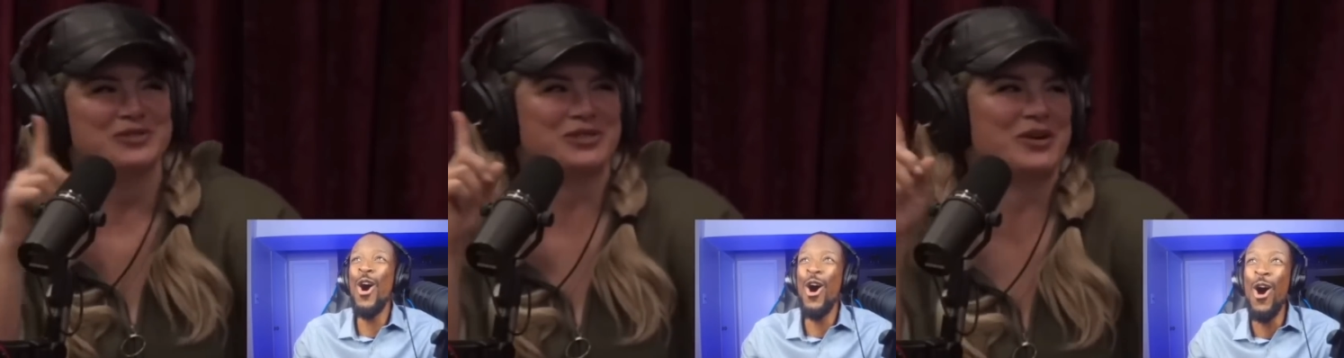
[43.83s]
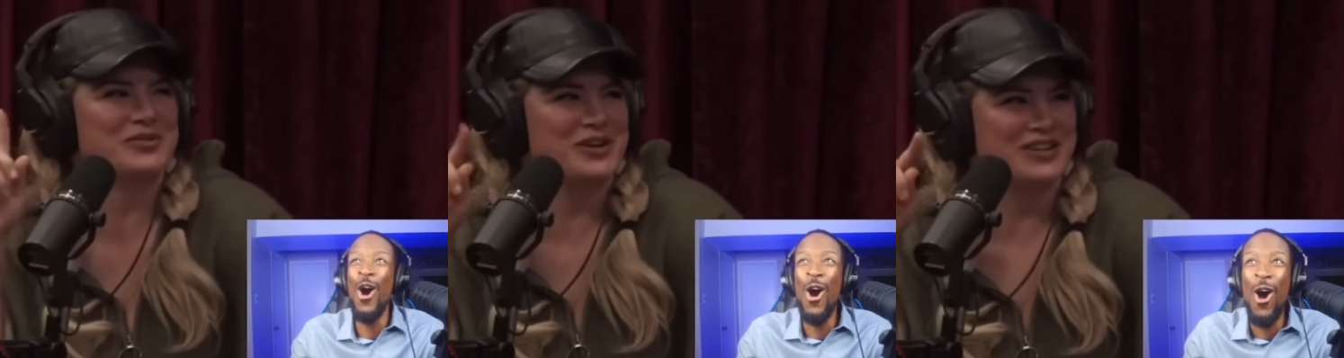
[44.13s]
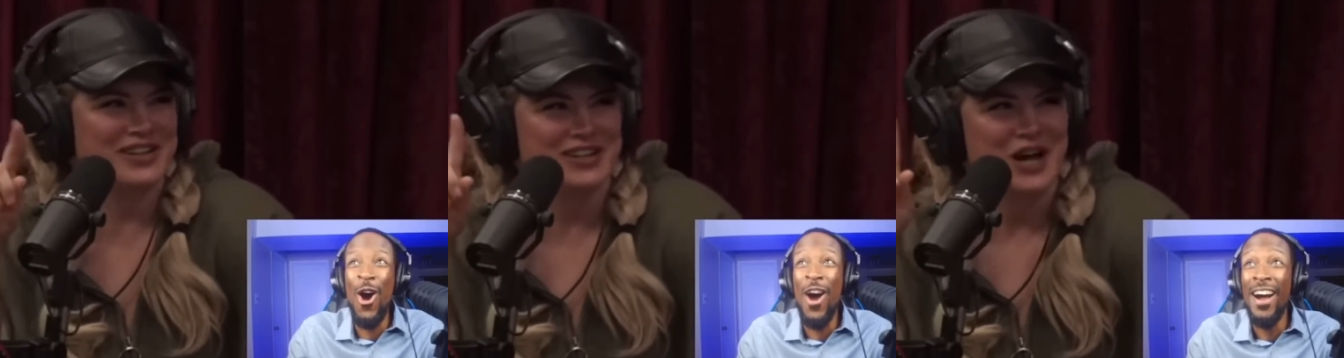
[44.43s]
Speaker 1: Joe Rogan,
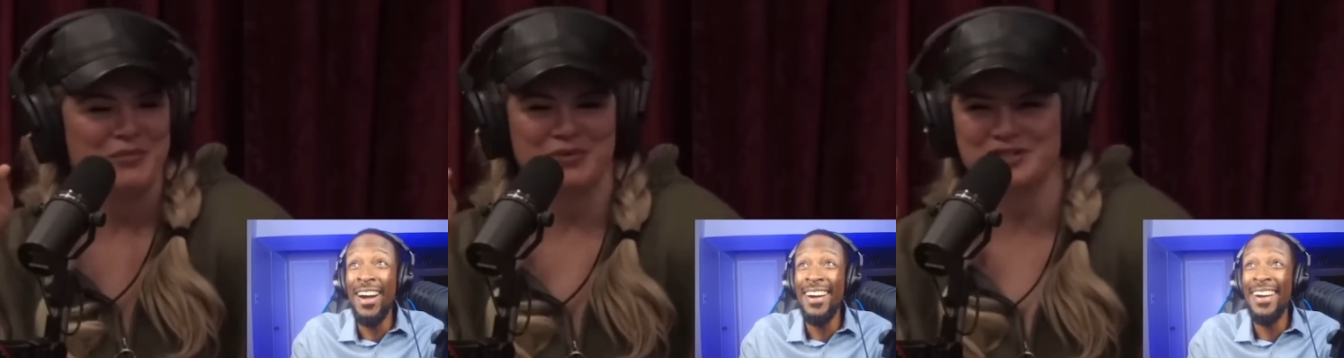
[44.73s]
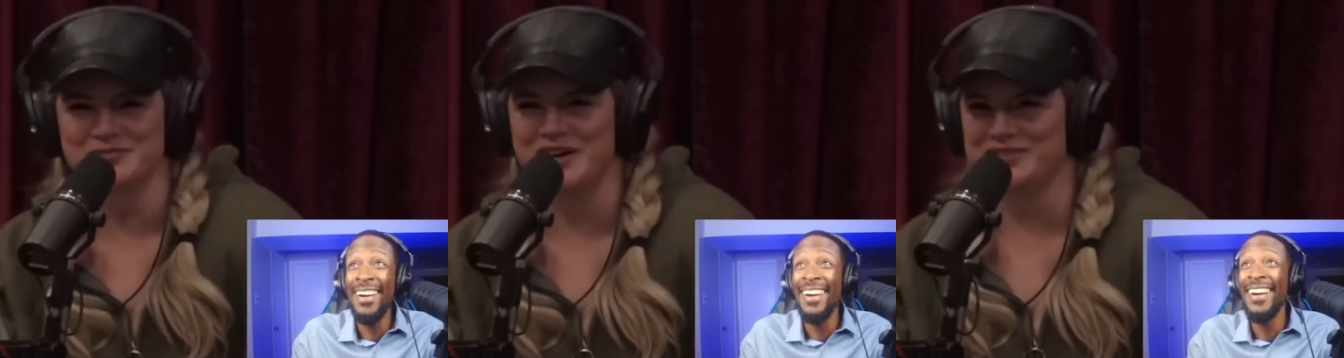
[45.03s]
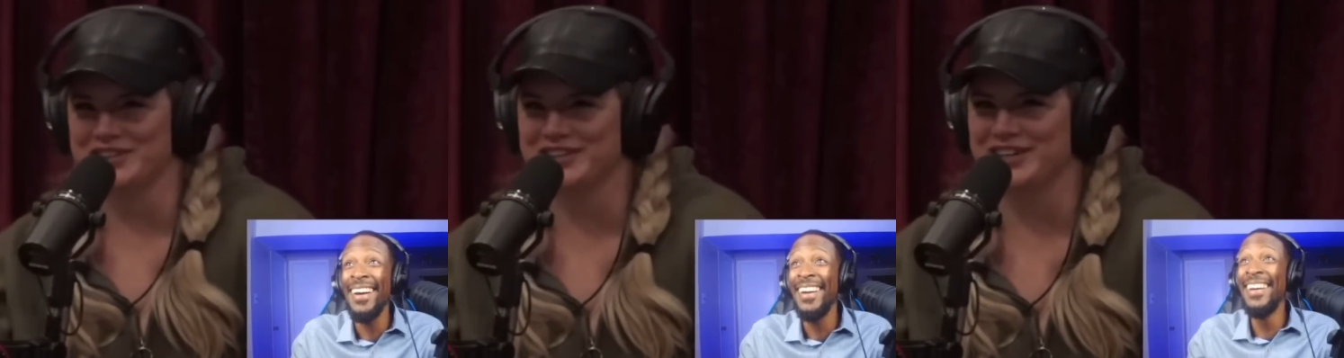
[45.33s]
push him off a
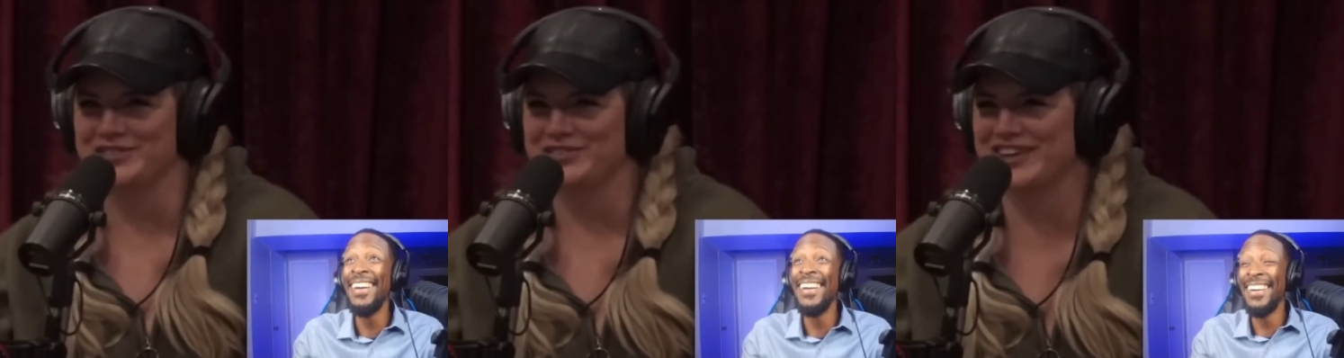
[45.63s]
cliff.